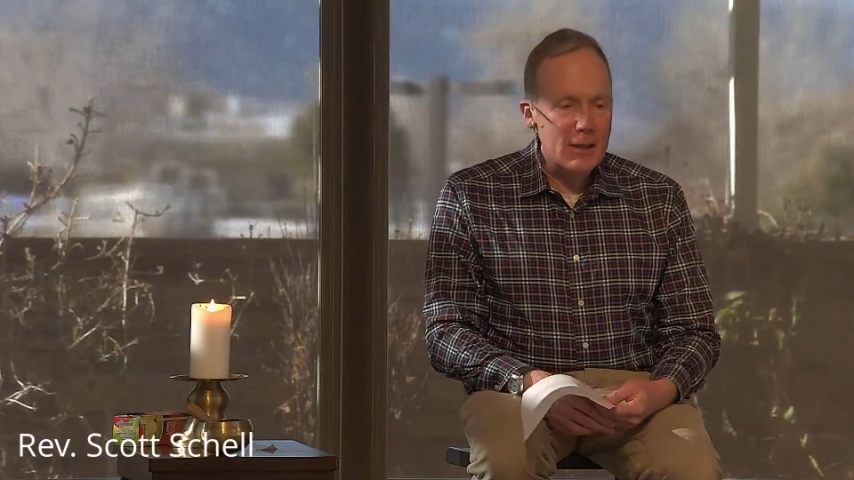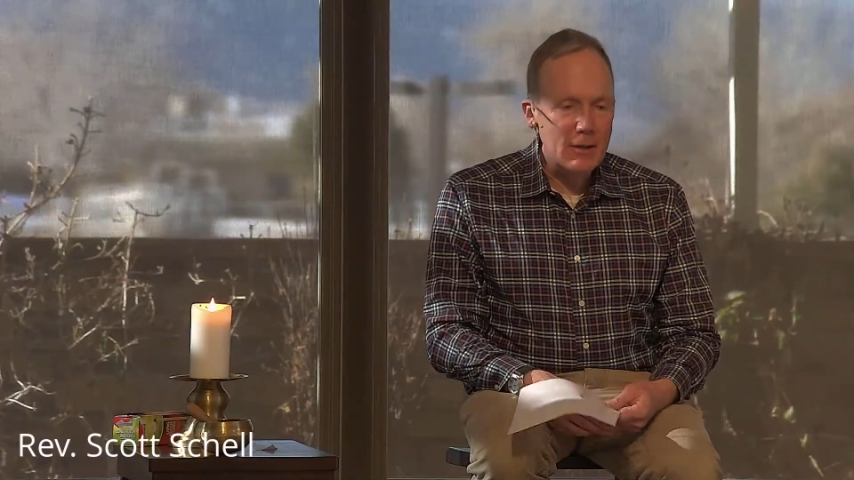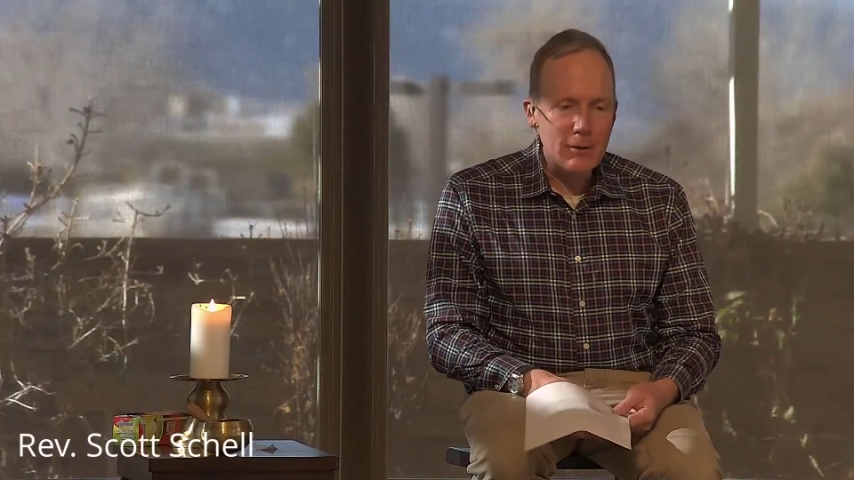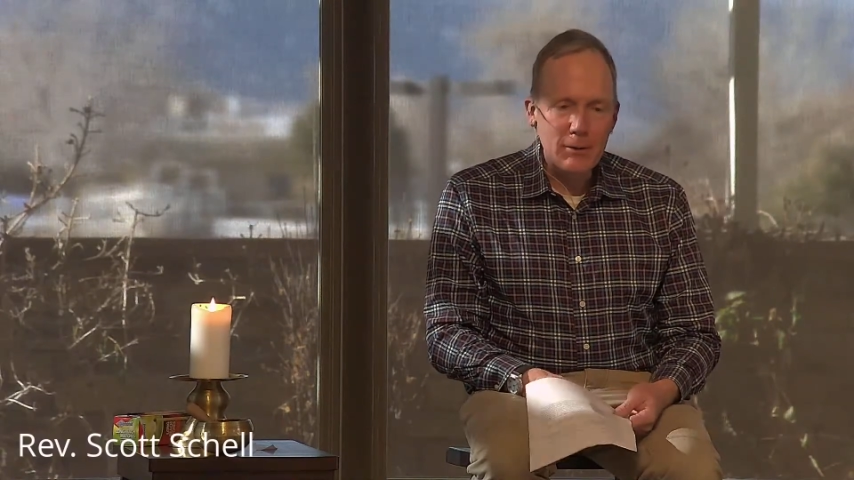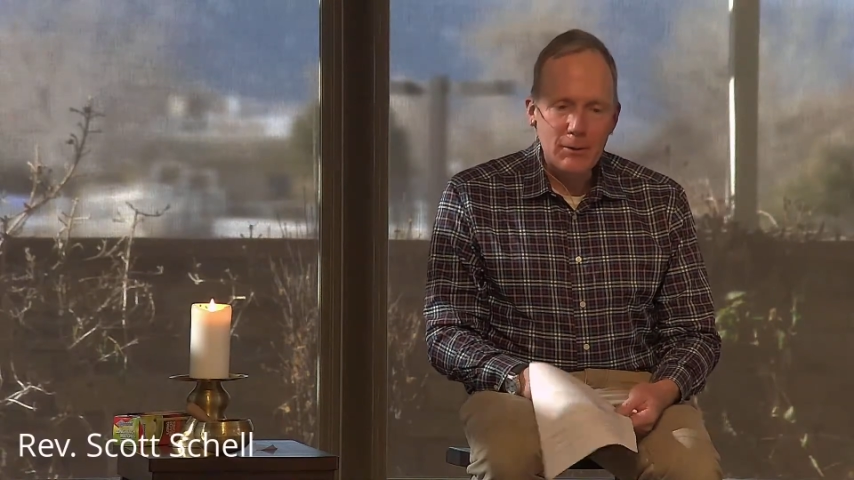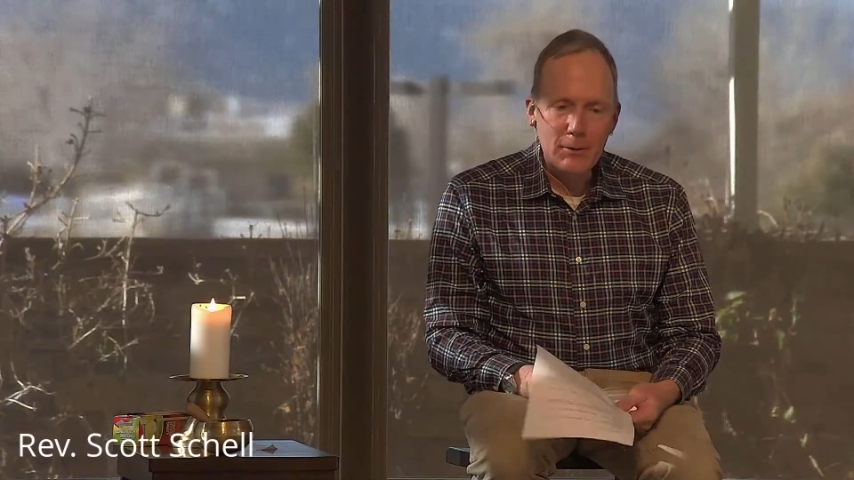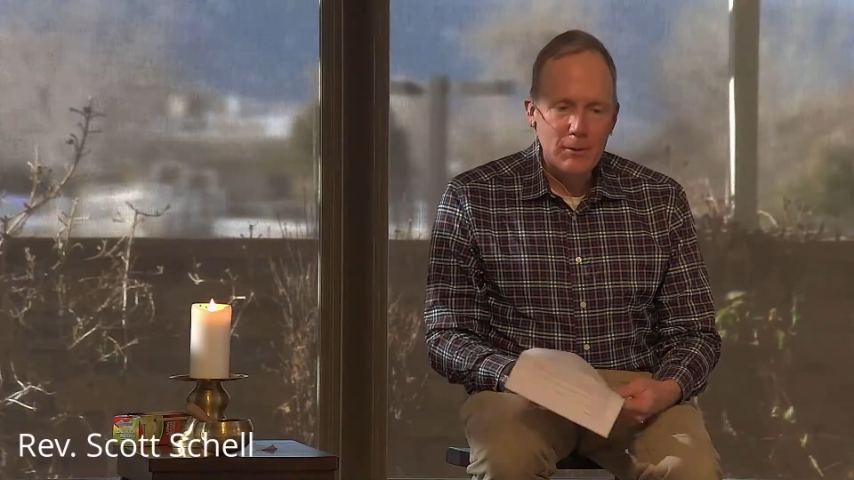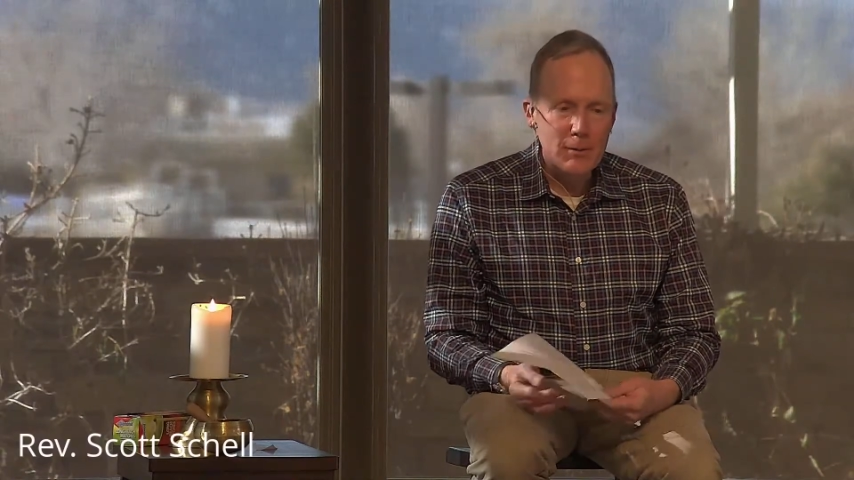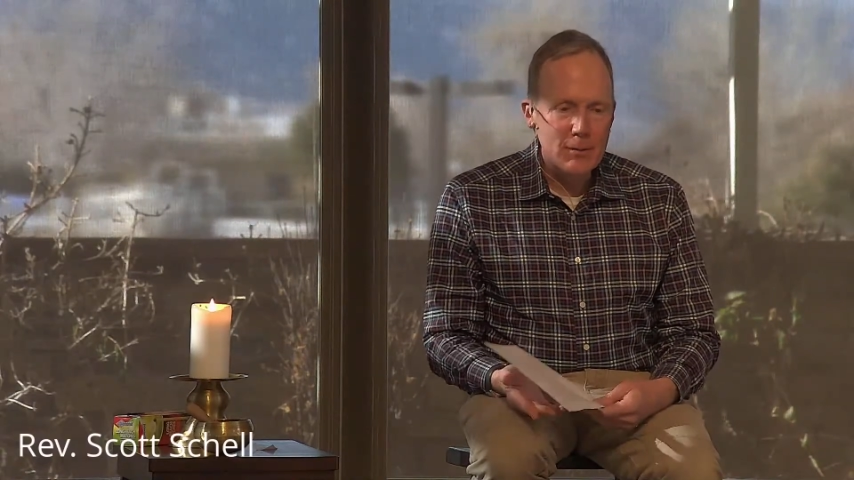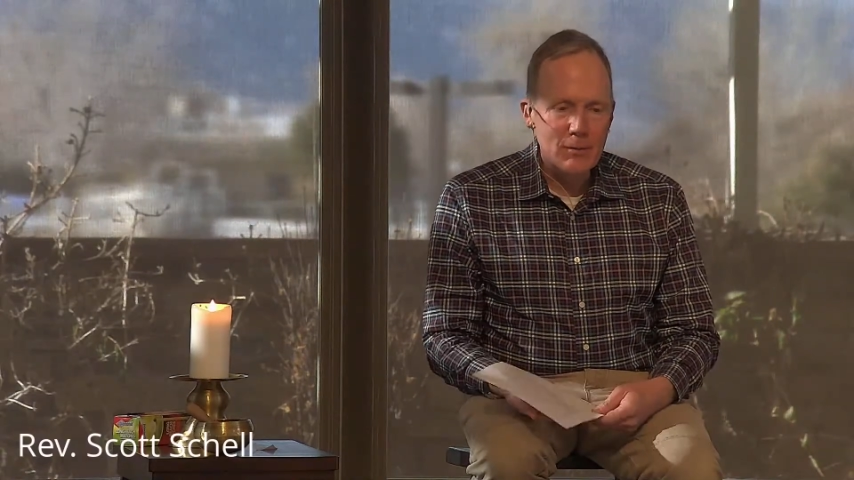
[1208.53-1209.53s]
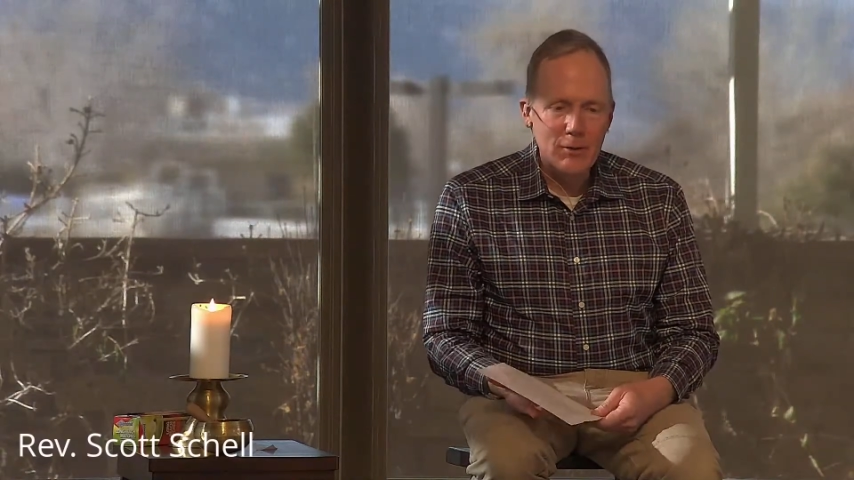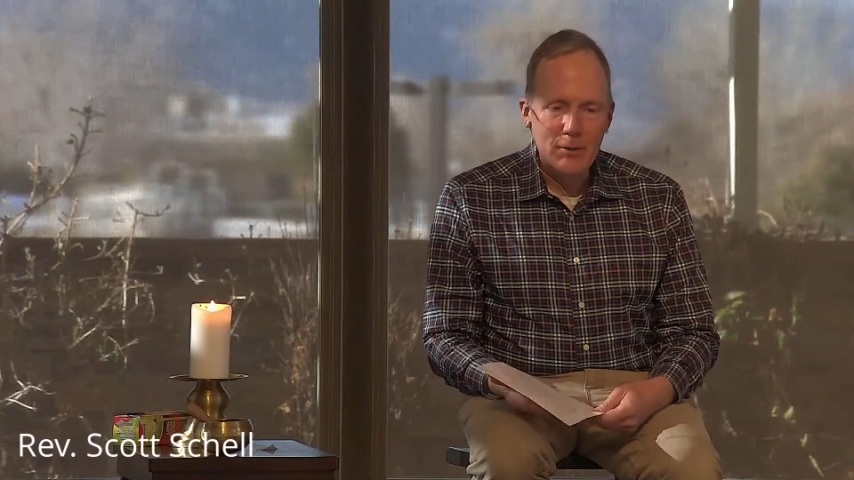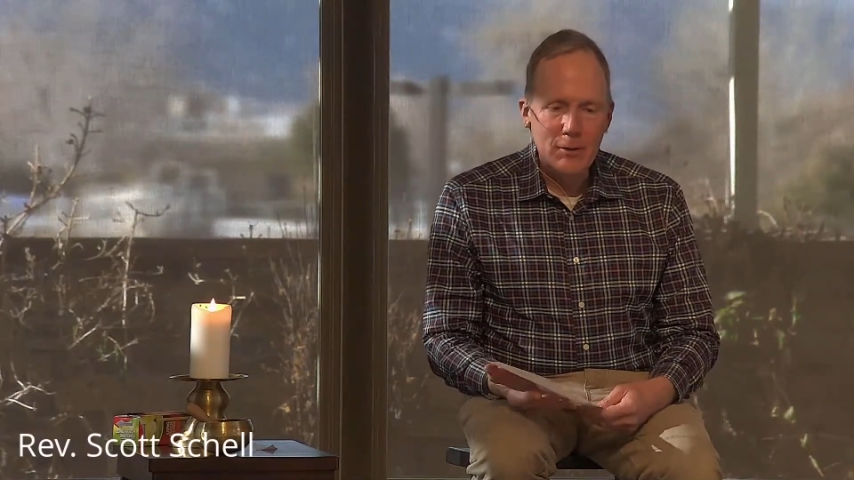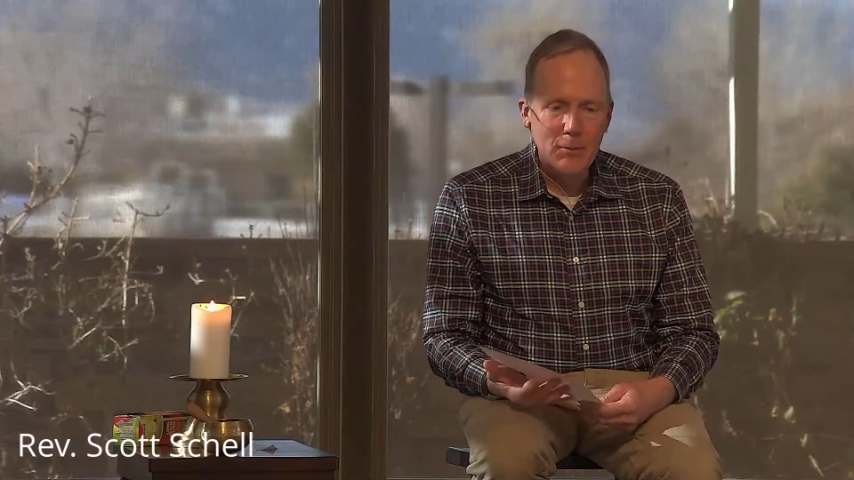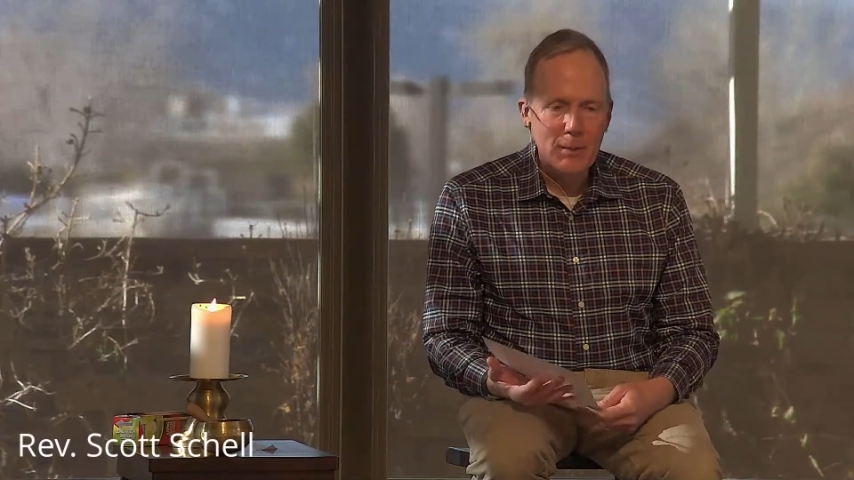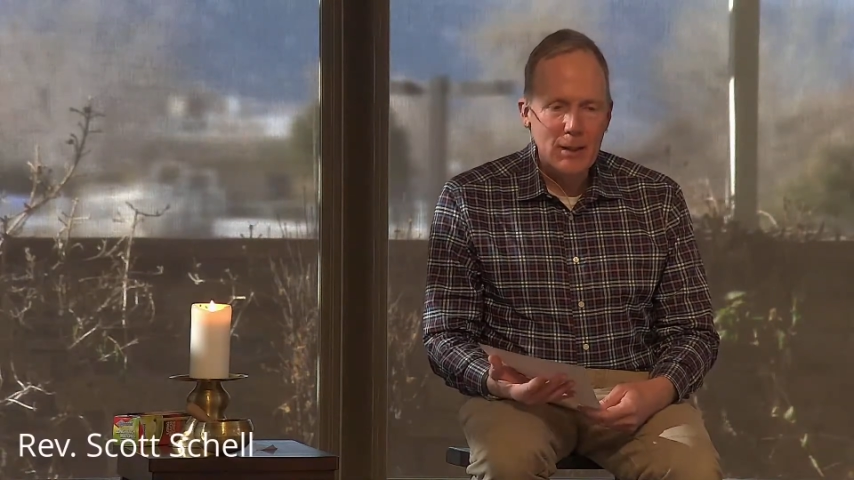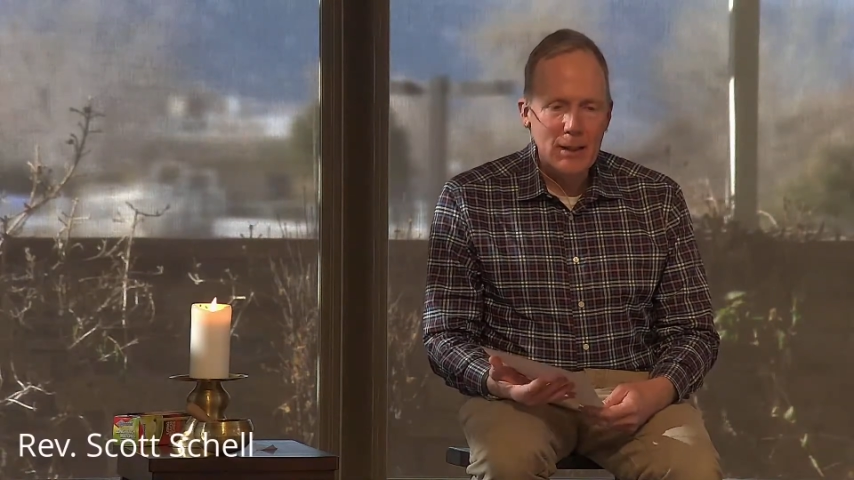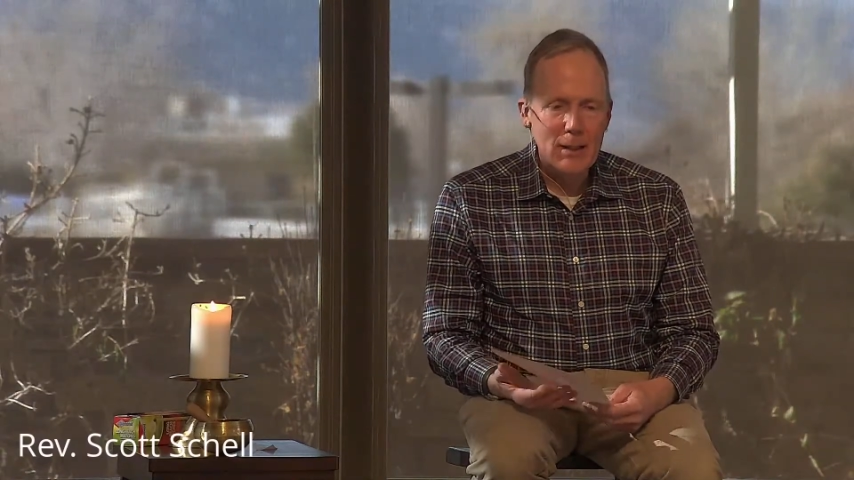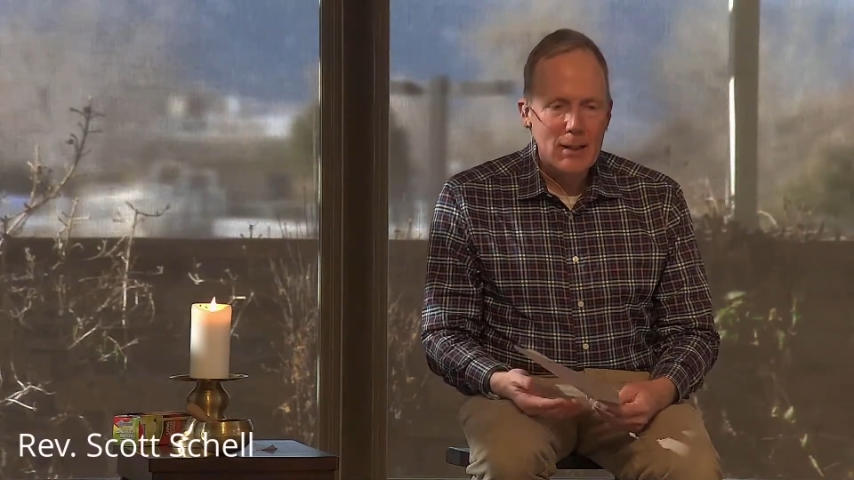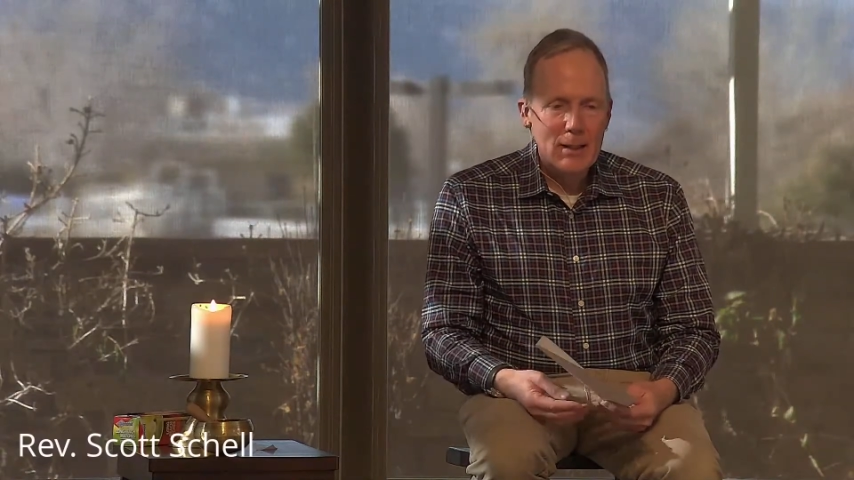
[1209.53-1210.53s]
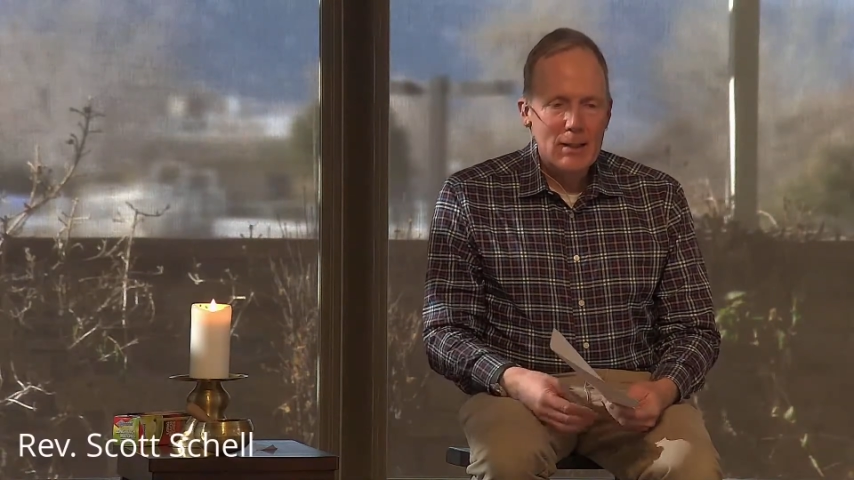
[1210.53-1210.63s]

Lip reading: you to be